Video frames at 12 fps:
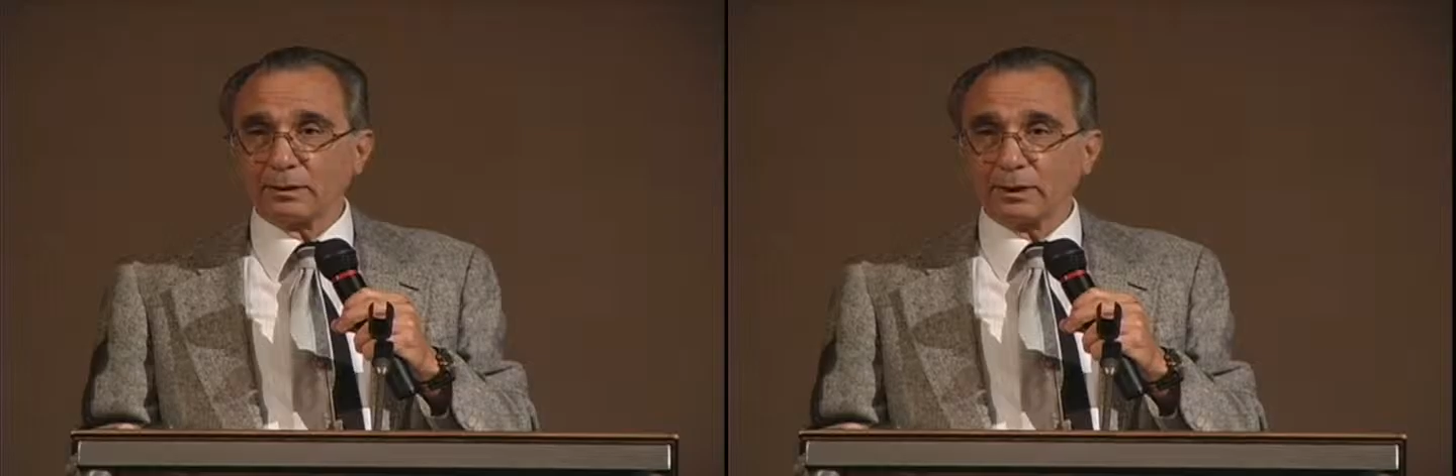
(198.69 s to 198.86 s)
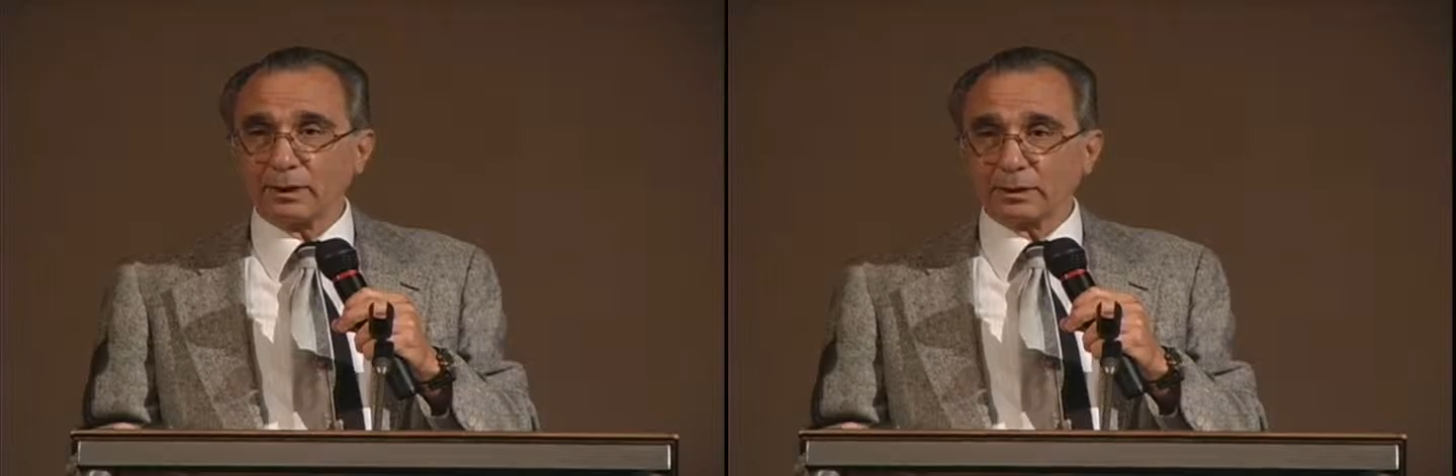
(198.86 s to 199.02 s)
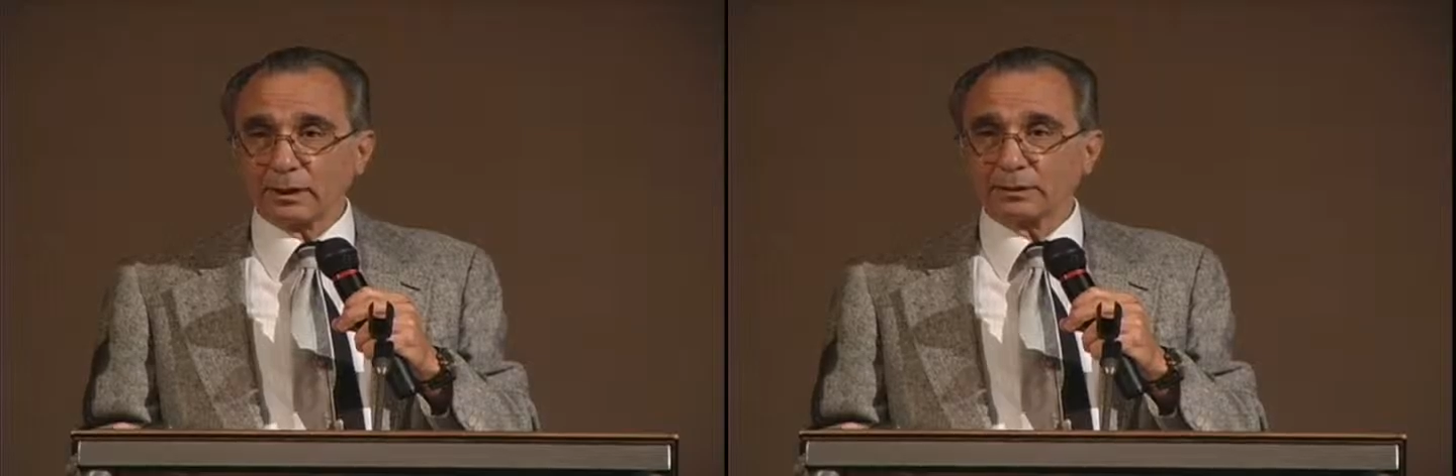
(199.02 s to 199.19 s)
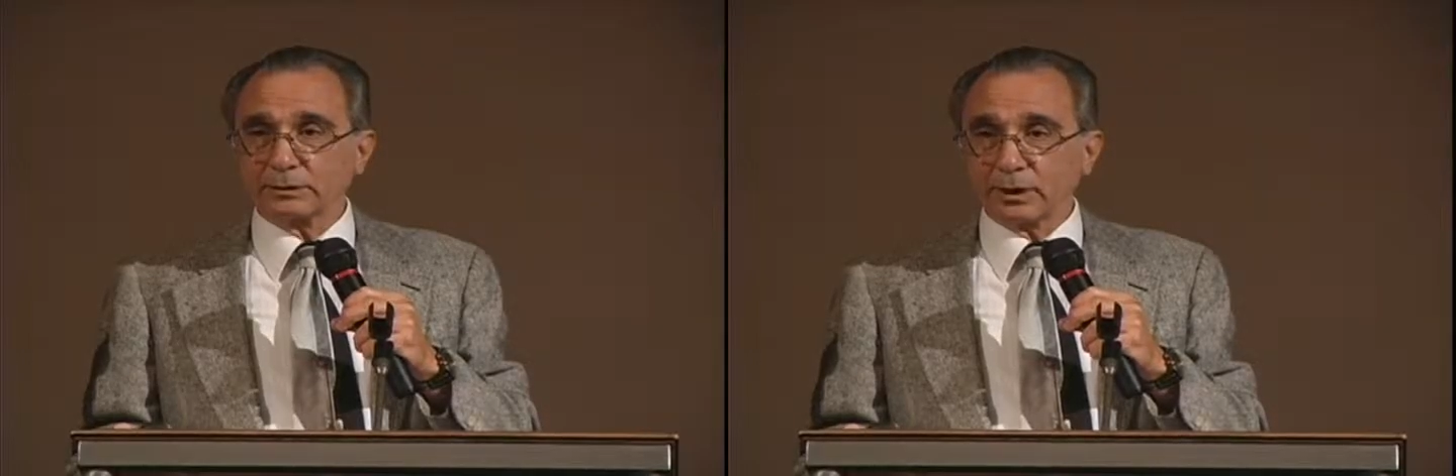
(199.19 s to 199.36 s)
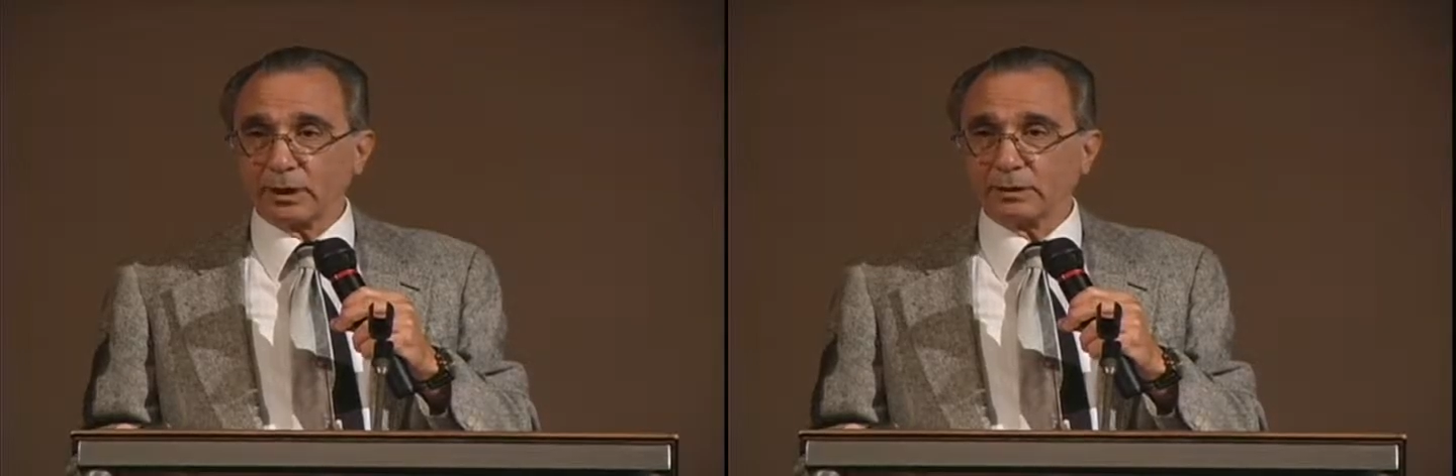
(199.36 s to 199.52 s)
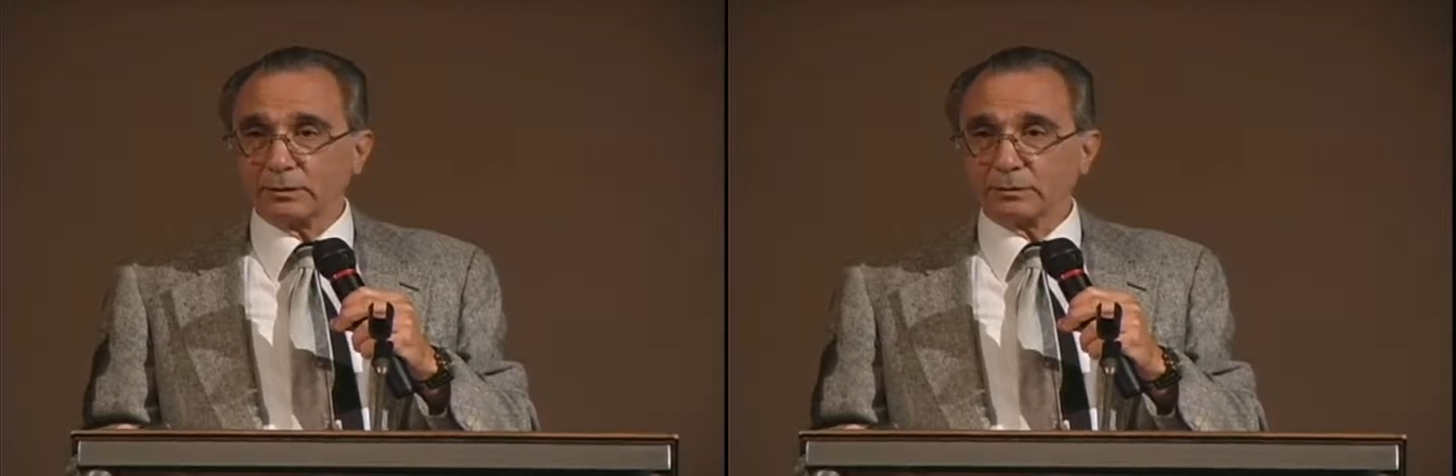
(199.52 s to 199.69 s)
and God
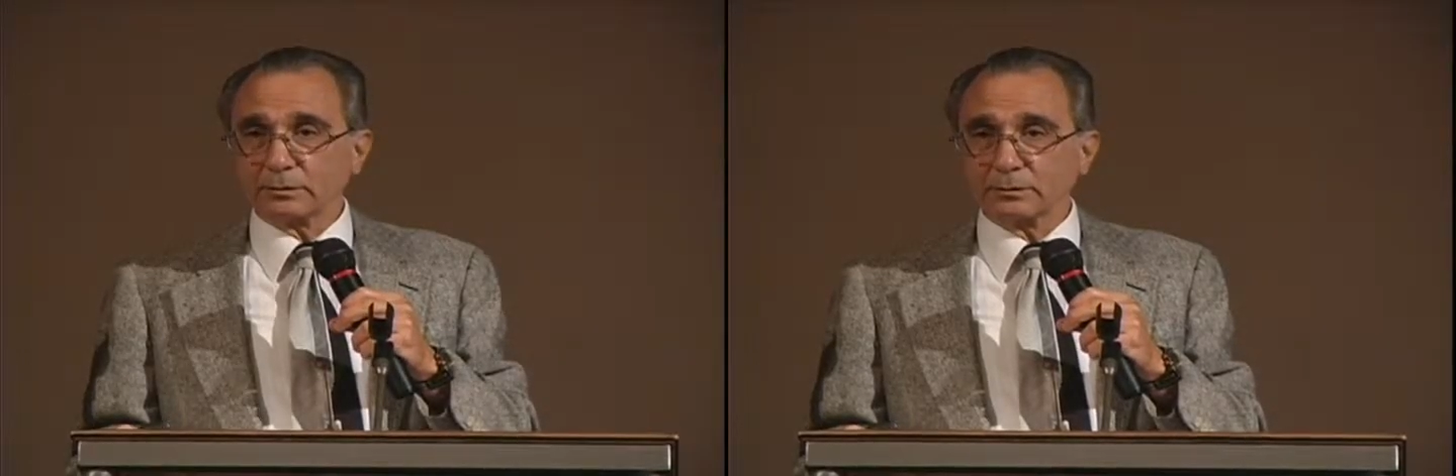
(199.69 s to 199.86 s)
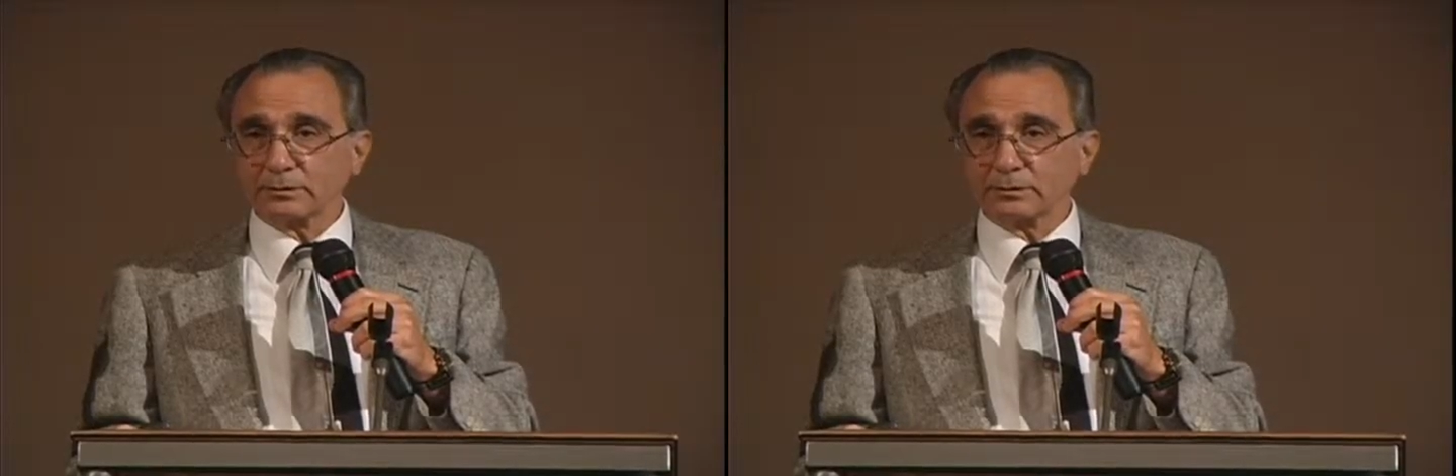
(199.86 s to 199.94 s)
silence?